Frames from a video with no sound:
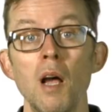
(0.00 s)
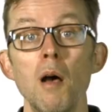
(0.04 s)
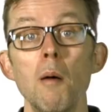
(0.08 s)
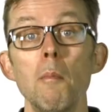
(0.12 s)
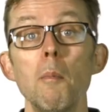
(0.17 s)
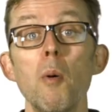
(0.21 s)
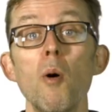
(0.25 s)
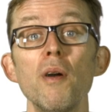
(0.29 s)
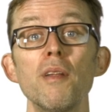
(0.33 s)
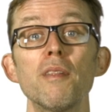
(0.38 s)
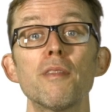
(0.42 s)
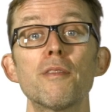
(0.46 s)

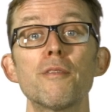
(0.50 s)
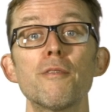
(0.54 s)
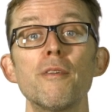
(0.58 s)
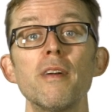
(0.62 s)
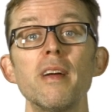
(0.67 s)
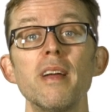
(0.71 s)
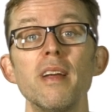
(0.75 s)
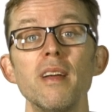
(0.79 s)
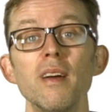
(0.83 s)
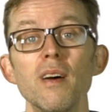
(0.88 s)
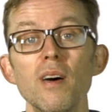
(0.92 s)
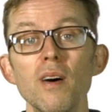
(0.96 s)
Point
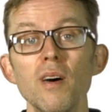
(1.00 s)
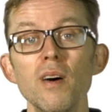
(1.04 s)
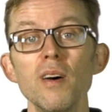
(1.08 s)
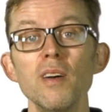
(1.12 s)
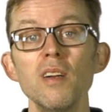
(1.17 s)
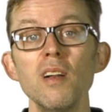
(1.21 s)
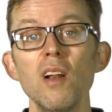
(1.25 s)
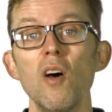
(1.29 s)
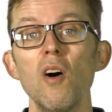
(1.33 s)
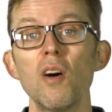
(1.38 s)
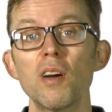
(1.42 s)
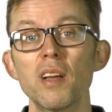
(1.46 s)
three,
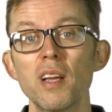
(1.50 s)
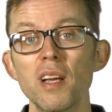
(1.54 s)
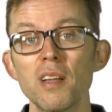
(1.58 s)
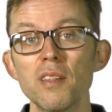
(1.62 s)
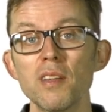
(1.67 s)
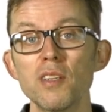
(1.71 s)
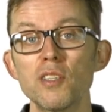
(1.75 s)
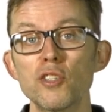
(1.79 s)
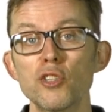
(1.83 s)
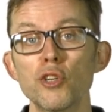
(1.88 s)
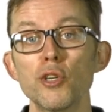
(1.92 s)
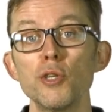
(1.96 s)
unlocking
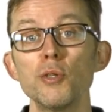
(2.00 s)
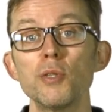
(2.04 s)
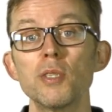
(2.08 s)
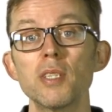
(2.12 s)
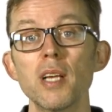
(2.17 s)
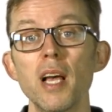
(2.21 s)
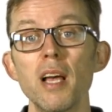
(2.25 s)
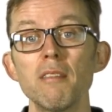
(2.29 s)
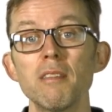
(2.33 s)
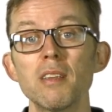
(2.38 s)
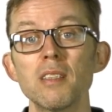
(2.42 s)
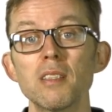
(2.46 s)
the true
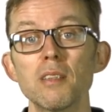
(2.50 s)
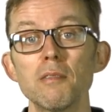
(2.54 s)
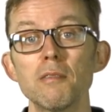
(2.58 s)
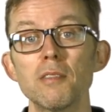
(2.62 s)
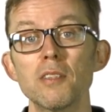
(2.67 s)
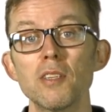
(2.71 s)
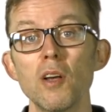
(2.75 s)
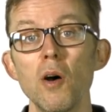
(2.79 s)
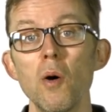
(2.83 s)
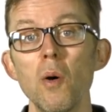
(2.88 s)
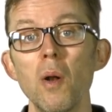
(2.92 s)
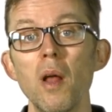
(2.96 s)
savings of
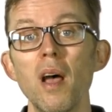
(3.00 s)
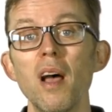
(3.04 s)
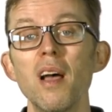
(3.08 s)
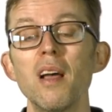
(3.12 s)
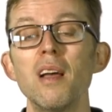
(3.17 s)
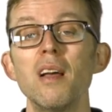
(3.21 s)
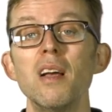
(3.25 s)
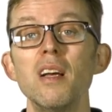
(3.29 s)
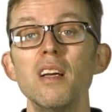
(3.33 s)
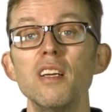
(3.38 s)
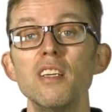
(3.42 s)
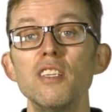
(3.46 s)
solar,
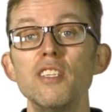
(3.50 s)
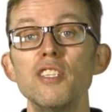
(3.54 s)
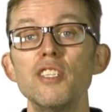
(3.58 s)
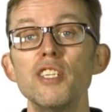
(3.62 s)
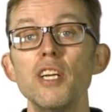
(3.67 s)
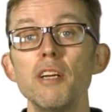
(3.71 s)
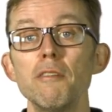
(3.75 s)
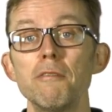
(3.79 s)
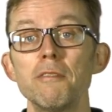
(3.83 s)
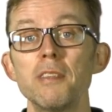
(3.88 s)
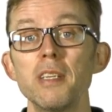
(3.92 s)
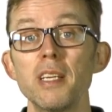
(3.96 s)

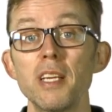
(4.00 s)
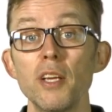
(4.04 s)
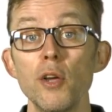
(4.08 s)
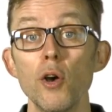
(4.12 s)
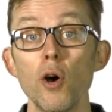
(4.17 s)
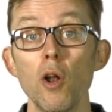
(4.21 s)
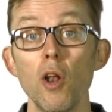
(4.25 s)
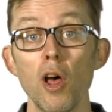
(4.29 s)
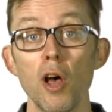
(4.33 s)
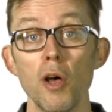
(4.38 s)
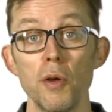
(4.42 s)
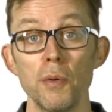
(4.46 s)
shifting
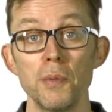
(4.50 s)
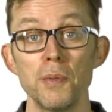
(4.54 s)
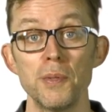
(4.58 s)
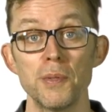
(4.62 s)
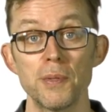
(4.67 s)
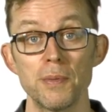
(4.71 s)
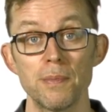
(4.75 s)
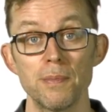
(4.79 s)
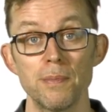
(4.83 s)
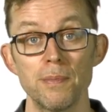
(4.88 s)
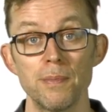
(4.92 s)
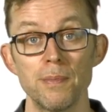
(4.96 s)
your loads.
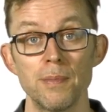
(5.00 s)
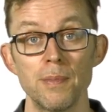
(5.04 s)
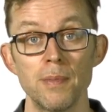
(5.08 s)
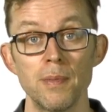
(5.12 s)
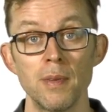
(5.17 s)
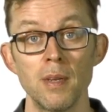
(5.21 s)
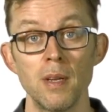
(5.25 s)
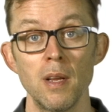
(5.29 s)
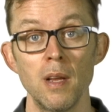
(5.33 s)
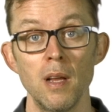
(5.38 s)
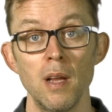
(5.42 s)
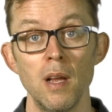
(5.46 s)

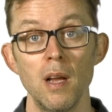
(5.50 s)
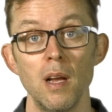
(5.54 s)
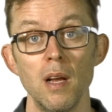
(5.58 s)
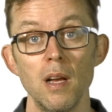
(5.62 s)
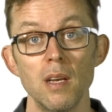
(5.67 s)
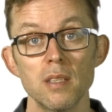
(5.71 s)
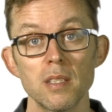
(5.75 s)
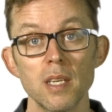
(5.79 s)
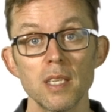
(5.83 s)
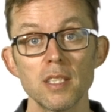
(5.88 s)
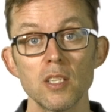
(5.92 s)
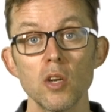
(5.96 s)

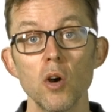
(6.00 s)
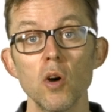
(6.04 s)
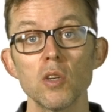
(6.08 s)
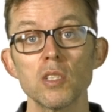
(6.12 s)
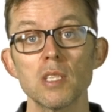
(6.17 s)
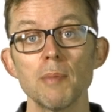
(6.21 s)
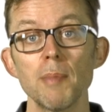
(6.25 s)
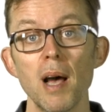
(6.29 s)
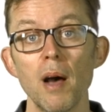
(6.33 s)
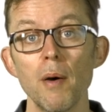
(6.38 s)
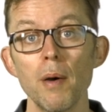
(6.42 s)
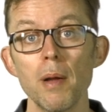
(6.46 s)
As I talked
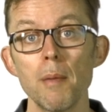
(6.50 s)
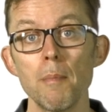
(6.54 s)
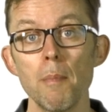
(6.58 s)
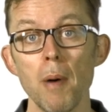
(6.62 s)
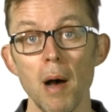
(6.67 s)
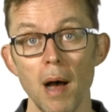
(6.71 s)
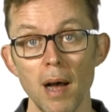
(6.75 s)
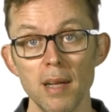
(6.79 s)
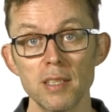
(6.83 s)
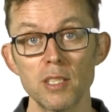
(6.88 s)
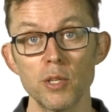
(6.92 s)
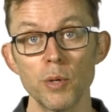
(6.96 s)
about in
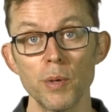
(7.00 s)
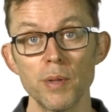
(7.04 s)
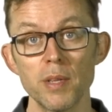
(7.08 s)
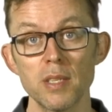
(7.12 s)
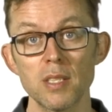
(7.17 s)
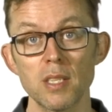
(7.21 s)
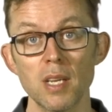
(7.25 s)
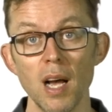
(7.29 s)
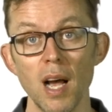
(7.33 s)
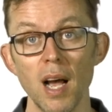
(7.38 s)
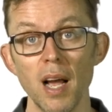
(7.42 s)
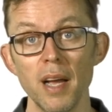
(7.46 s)
part two of
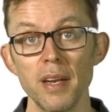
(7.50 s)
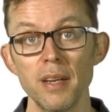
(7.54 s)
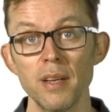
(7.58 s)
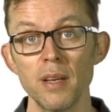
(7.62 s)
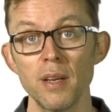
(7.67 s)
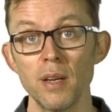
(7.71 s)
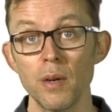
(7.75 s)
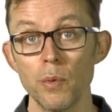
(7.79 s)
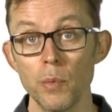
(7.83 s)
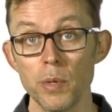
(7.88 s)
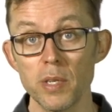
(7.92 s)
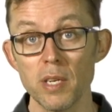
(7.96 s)
this guide,
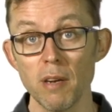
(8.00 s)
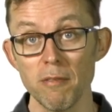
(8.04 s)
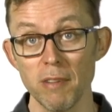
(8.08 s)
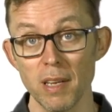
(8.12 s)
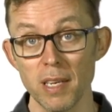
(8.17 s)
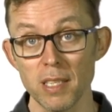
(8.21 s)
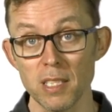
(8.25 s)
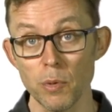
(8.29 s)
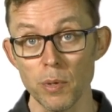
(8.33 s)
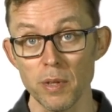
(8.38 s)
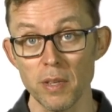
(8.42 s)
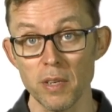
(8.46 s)
which I've
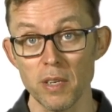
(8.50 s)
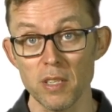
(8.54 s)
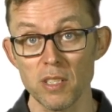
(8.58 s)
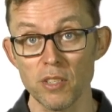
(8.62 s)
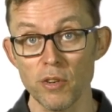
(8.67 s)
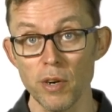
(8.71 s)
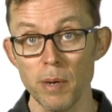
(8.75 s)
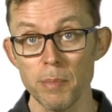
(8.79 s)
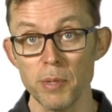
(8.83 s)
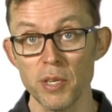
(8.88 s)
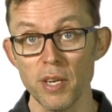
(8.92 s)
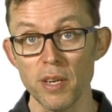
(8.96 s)
linked to in the
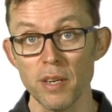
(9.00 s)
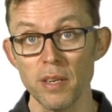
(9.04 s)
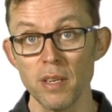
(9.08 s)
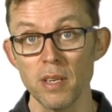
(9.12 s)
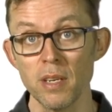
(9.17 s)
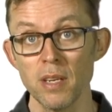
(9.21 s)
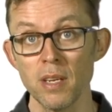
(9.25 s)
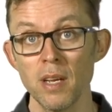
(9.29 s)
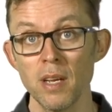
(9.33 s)
description,